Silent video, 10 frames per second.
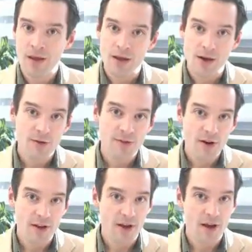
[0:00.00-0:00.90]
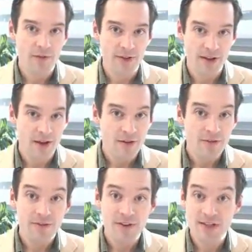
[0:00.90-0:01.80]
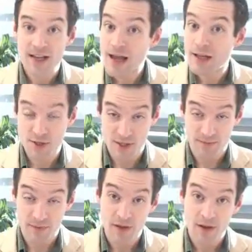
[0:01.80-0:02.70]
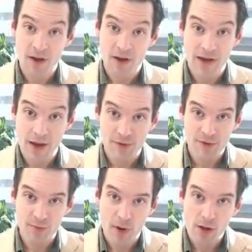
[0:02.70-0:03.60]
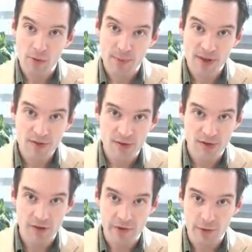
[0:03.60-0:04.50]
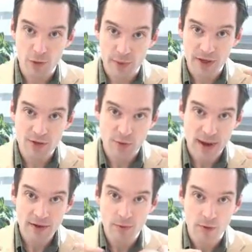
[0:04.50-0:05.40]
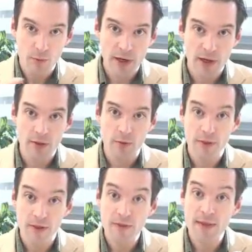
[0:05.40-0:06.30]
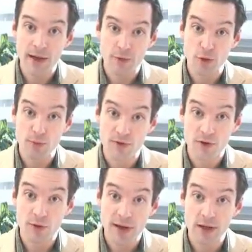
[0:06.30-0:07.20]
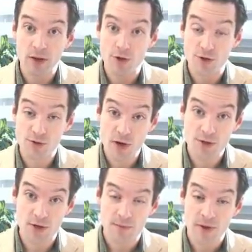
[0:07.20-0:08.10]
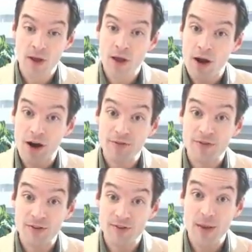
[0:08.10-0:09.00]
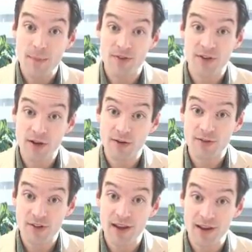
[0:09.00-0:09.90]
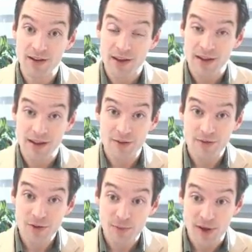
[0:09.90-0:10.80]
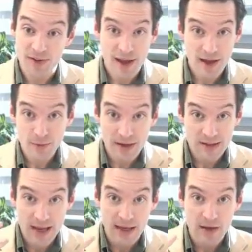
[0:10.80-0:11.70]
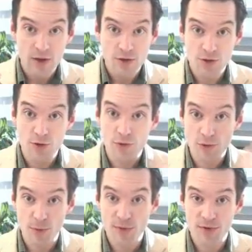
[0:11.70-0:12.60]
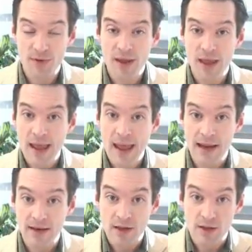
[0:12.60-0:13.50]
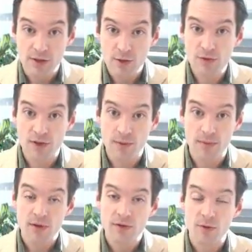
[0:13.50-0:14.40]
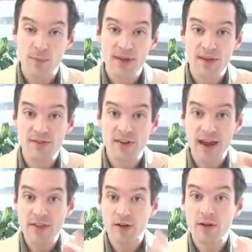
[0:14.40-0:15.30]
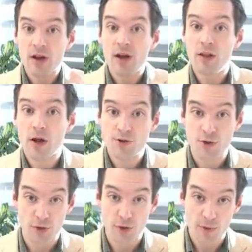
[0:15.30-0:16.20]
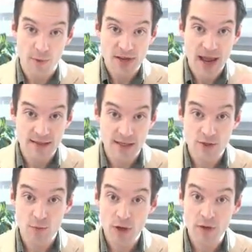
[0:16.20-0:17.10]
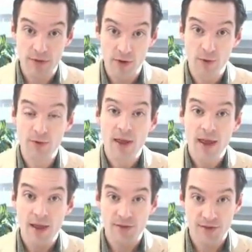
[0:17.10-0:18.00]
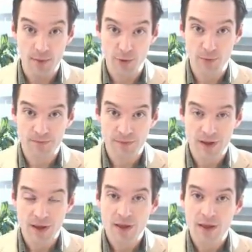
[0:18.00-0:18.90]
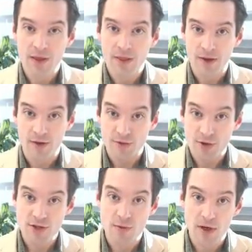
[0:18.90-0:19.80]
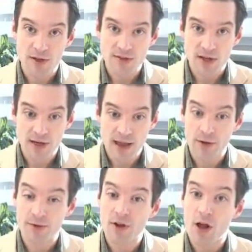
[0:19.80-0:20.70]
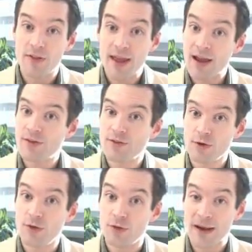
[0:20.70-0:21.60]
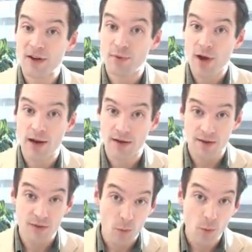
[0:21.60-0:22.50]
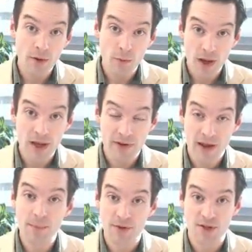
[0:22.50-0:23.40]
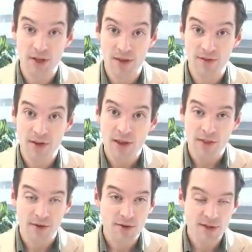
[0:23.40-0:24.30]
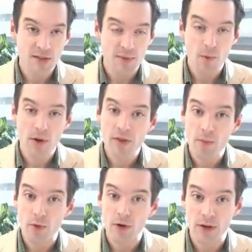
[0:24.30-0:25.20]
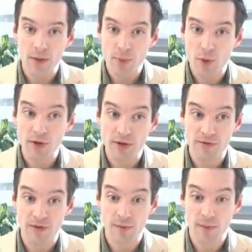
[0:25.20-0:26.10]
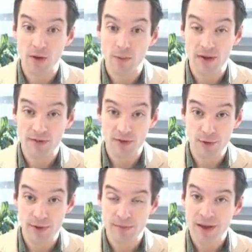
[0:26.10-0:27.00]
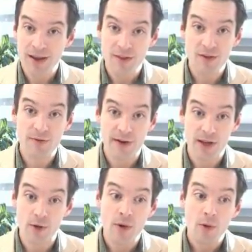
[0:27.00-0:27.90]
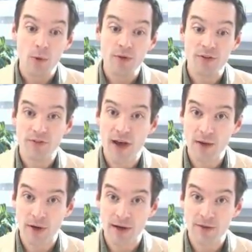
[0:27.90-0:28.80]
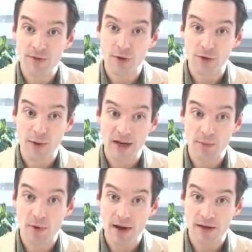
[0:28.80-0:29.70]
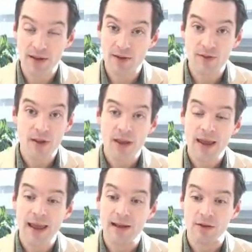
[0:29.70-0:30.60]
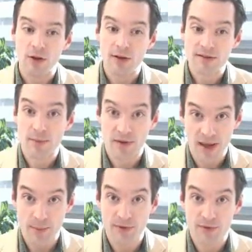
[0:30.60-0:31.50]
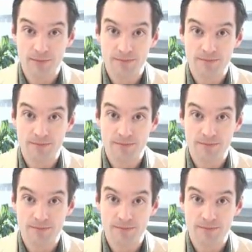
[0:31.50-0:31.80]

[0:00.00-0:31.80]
In our study of the physiology of how smaller pieces of a group interact with one another within that group to create a larger structure, our first step is to understand, in the first place, how do I take two groups and use them to piece together a larger group, which has each one of those as a subgroup. The construction we're going to study now is called the external direct product. It's one way of accomplishing this that turns out to be one of the more important and fundamental ways to do it. In this video, we'll define what an external direct product is and look at some examples.